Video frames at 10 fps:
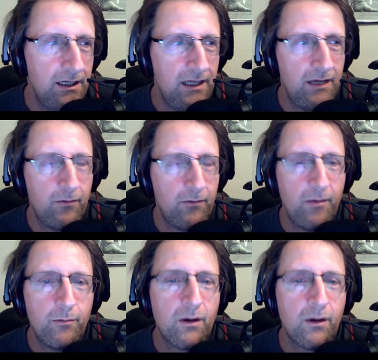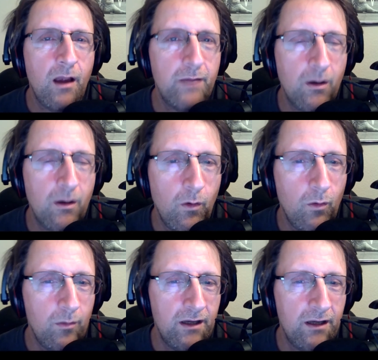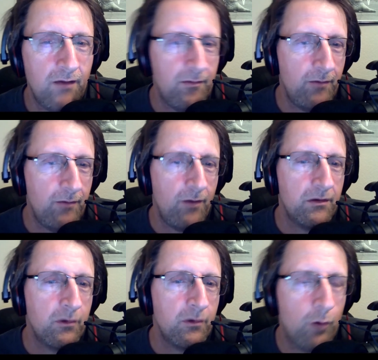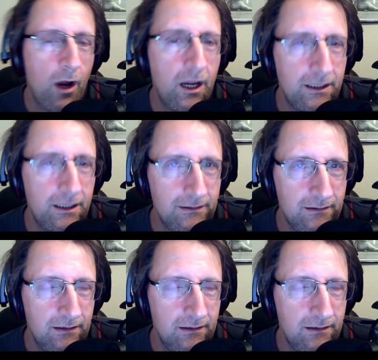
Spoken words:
And I remember coming home, and I remember I was crying.